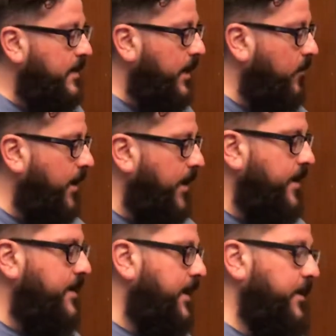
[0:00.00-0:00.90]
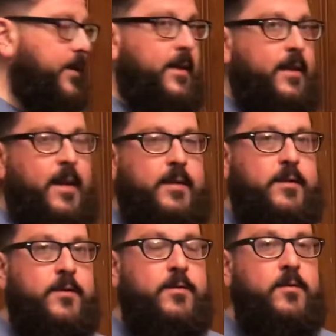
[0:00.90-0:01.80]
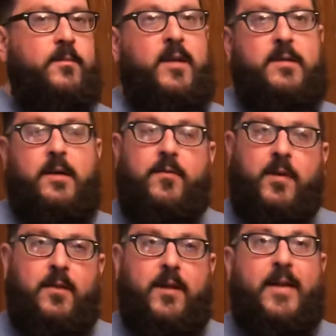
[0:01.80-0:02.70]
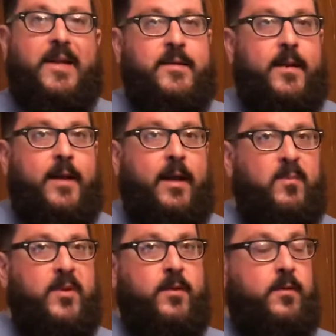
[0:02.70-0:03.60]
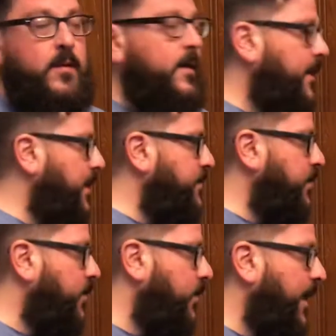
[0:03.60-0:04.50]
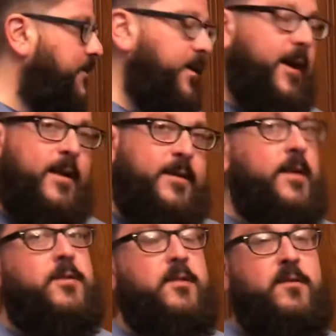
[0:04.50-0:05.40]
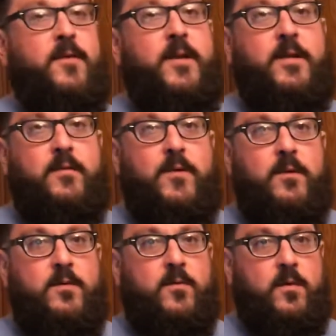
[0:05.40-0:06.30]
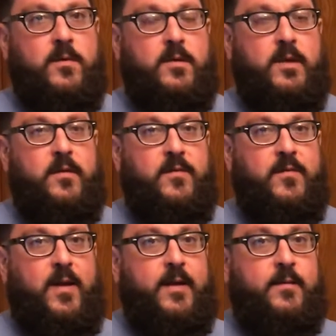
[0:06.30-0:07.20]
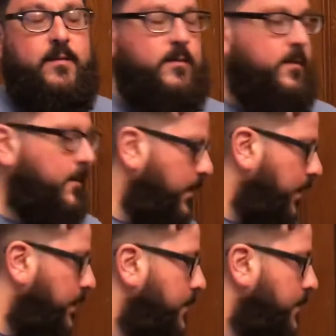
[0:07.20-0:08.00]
I want you to take a look at that too, because I really think that it's going to help you as you craft your annotations for each of your sources that you find, okay?